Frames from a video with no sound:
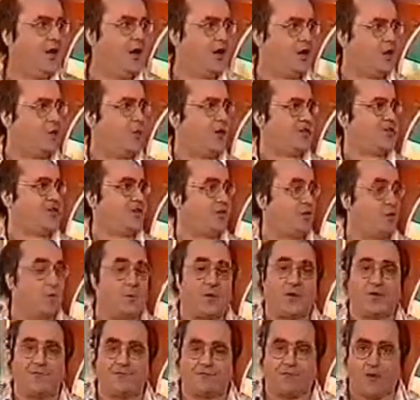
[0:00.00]
a question that
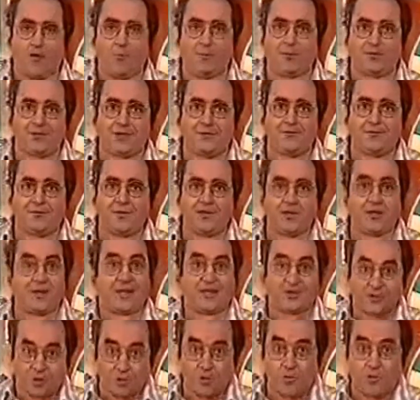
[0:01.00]
will be informative. You
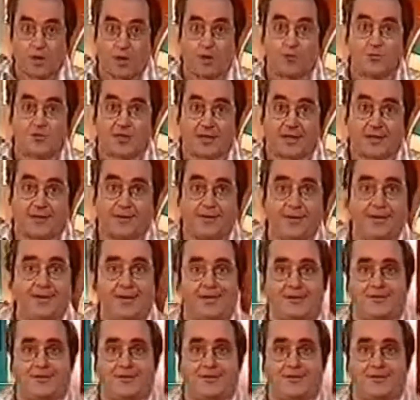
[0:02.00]
get two goes at it.